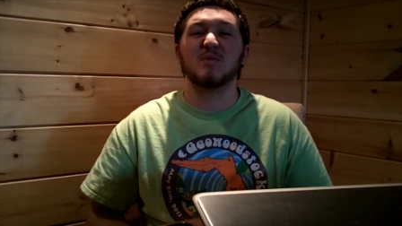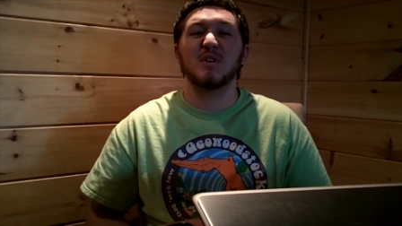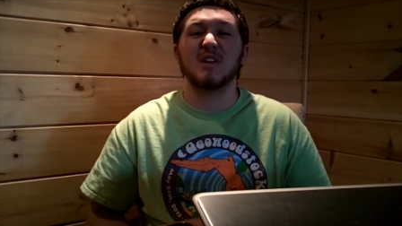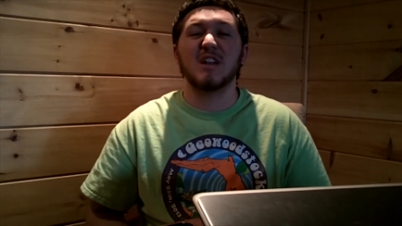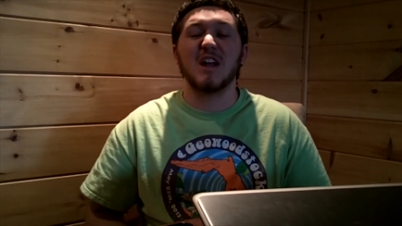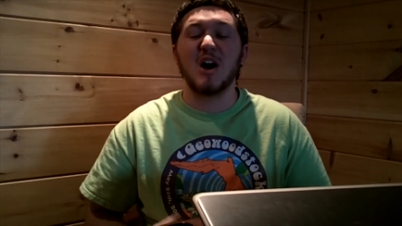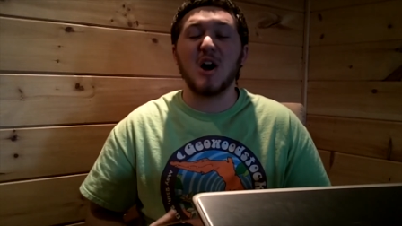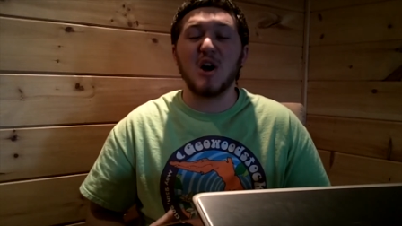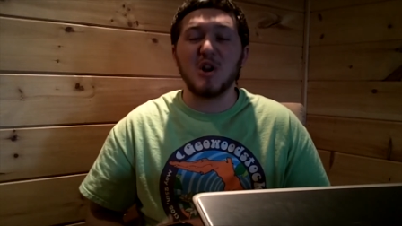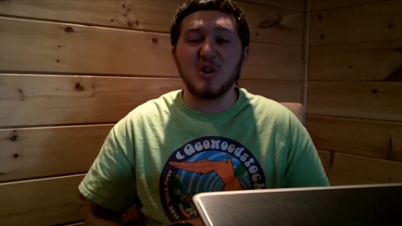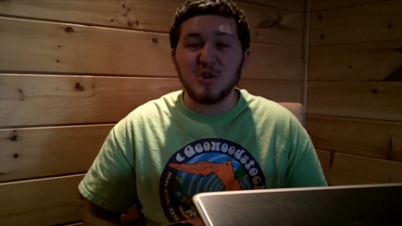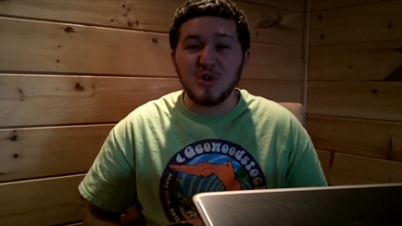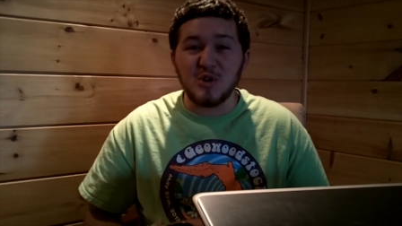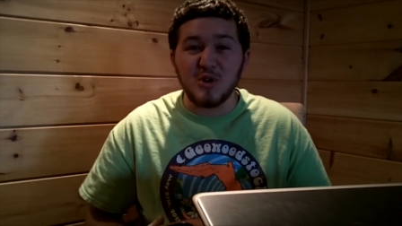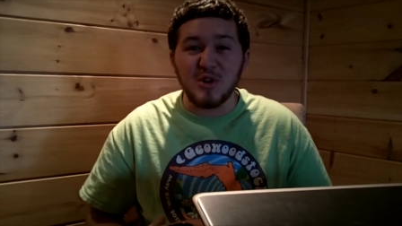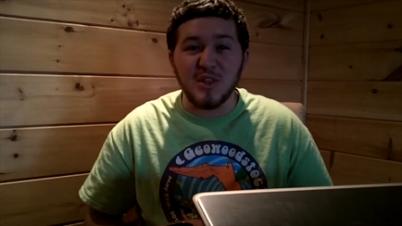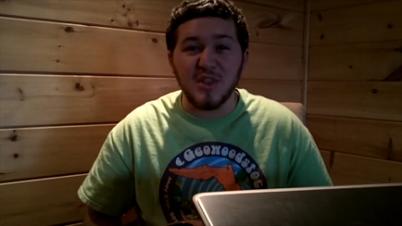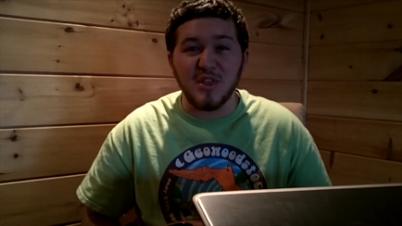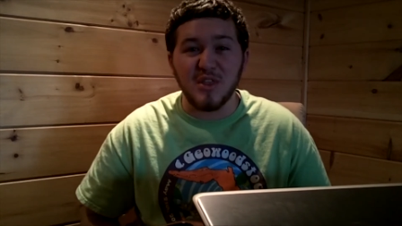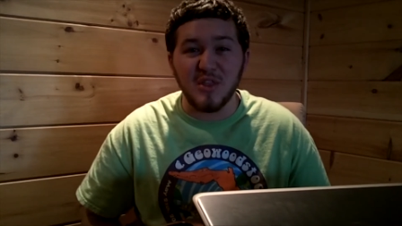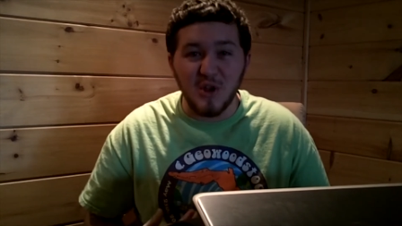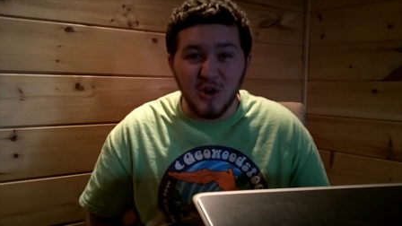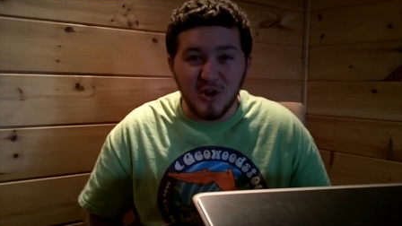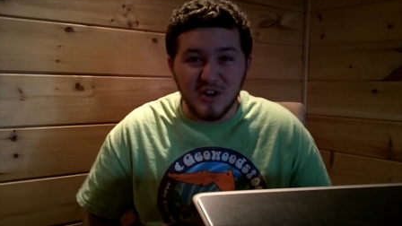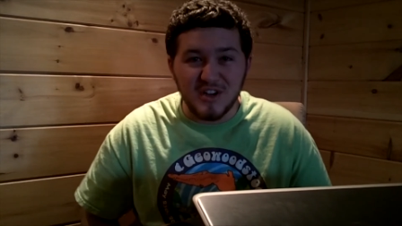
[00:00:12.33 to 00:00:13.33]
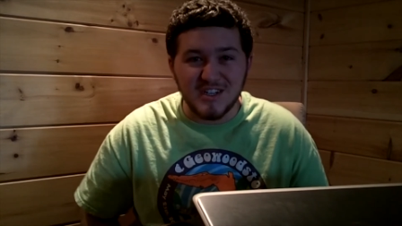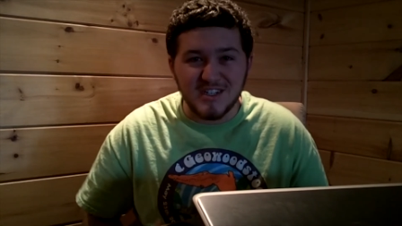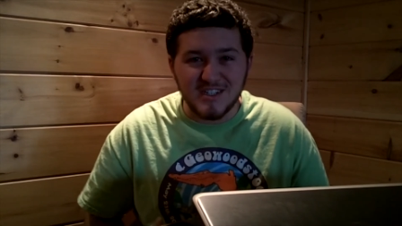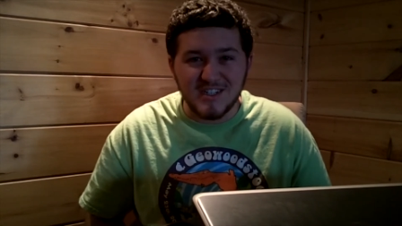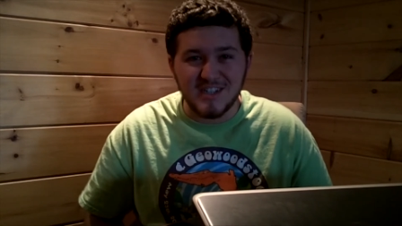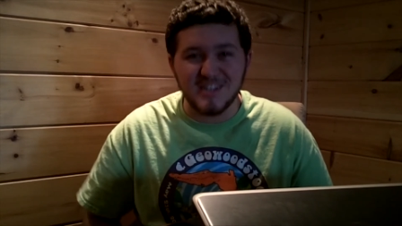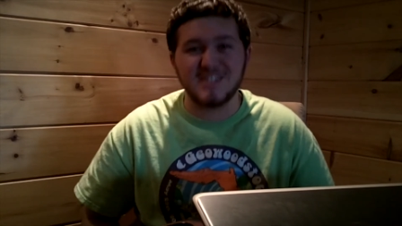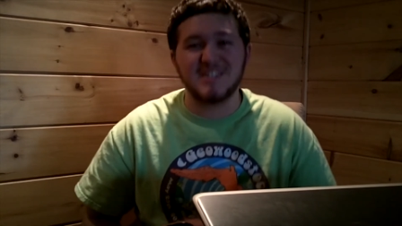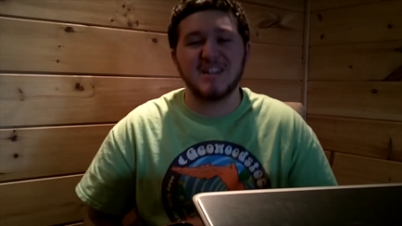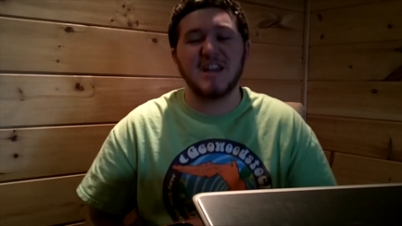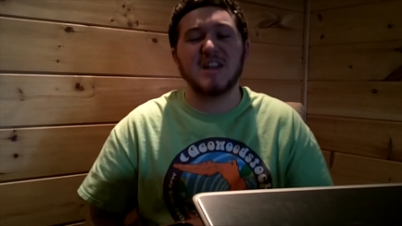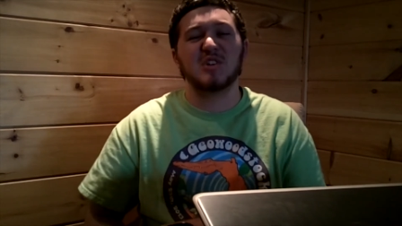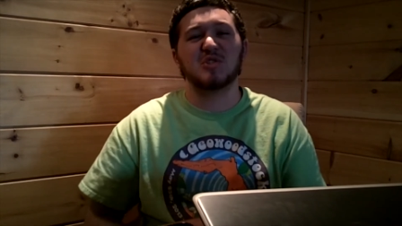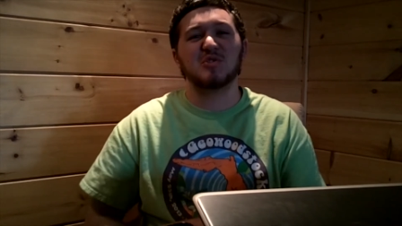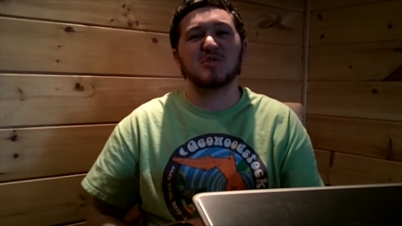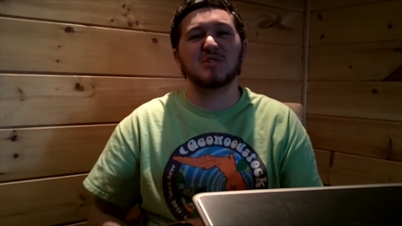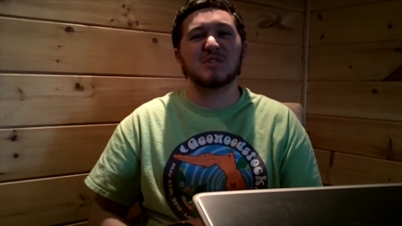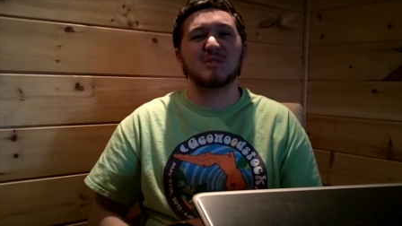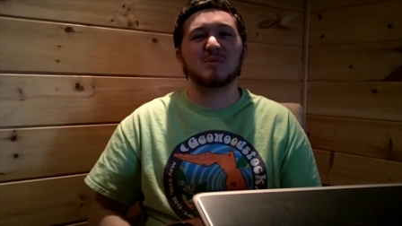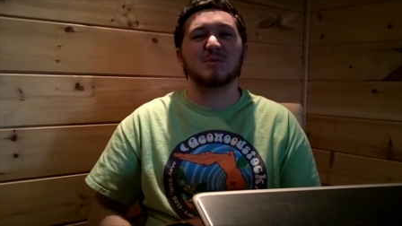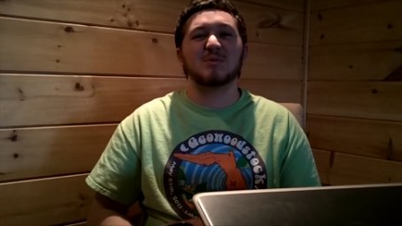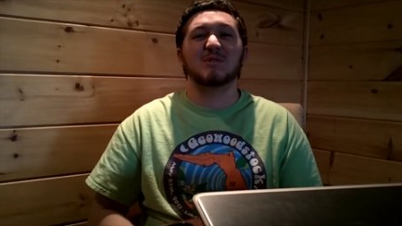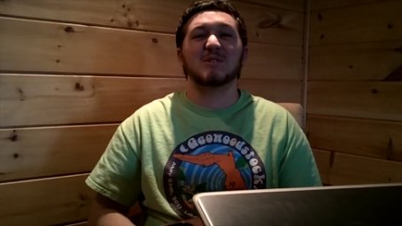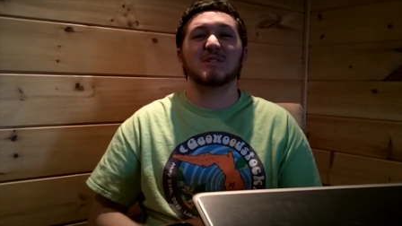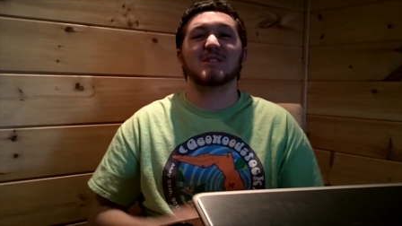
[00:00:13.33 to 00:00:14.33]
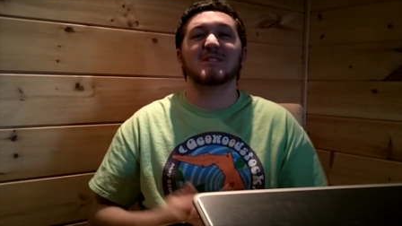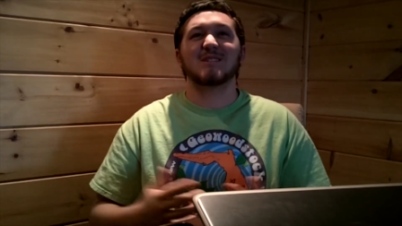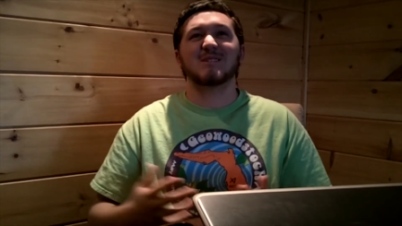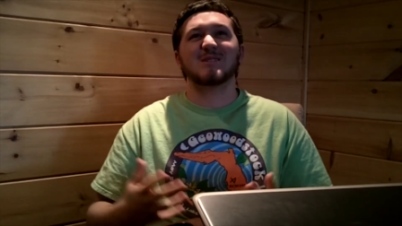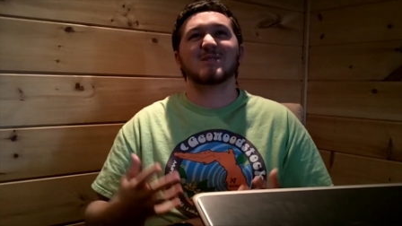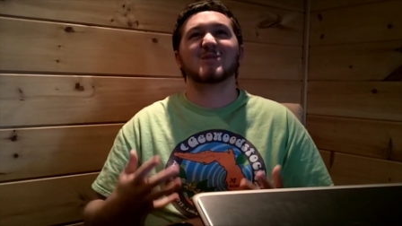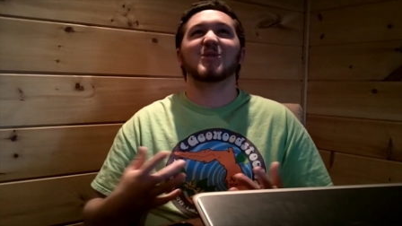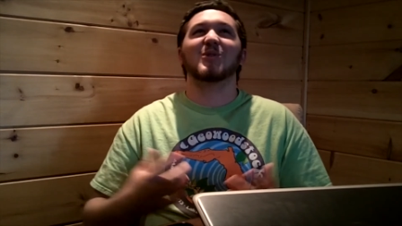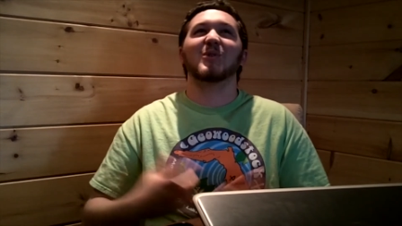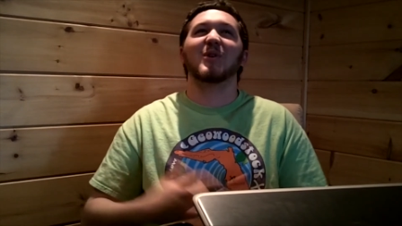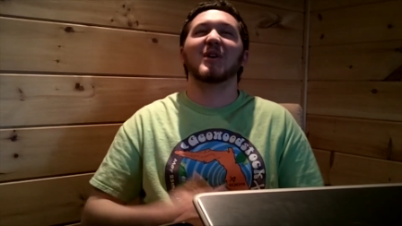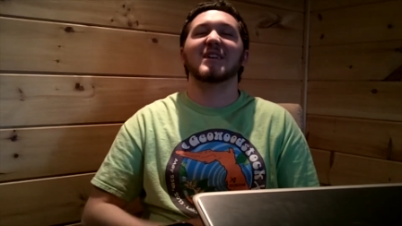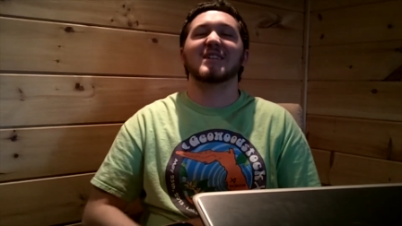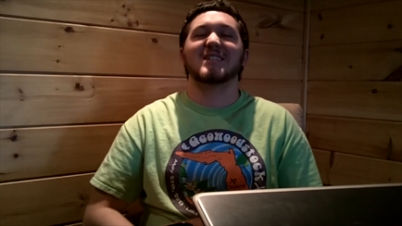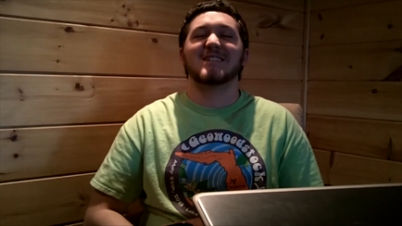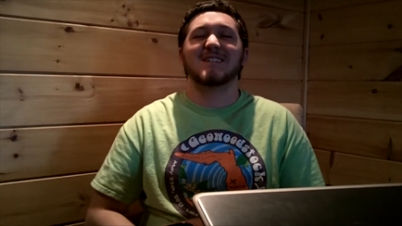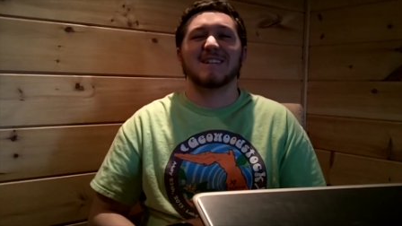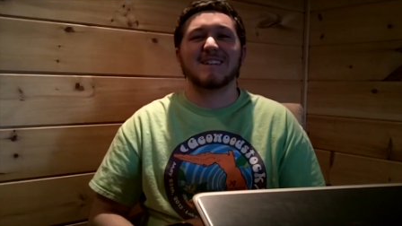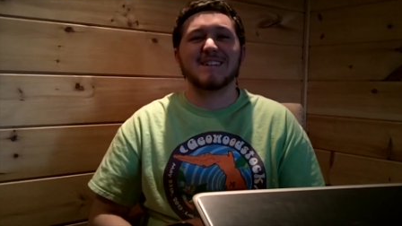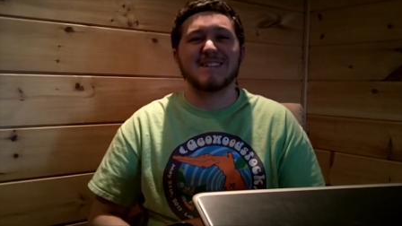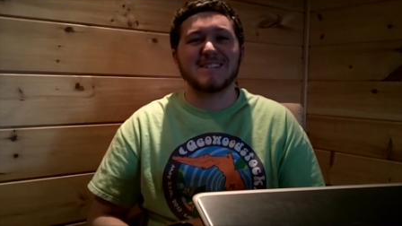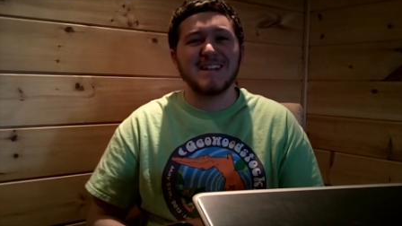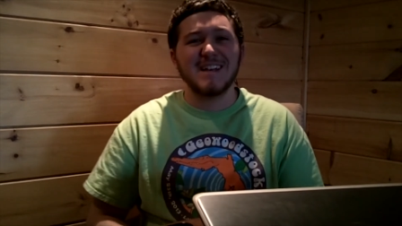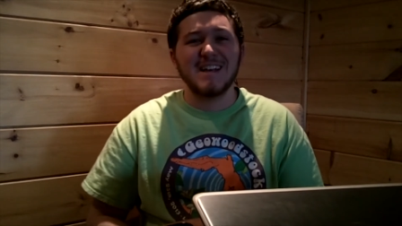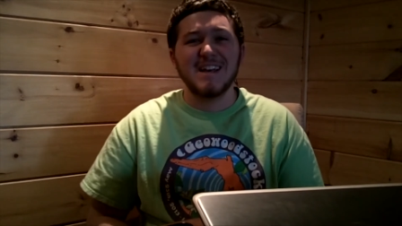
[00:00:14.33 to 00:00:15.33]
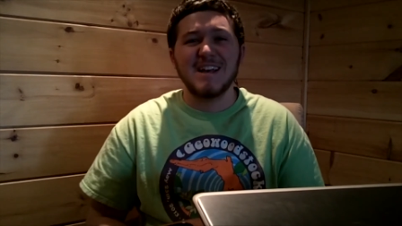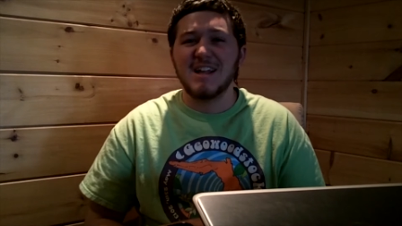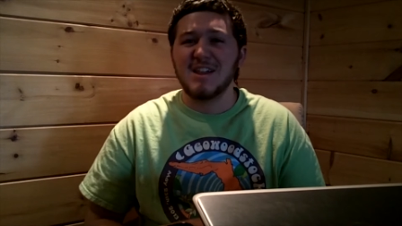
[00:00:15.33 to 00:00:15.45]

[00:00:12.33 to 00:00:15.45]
We had 136 entries, which is craziness.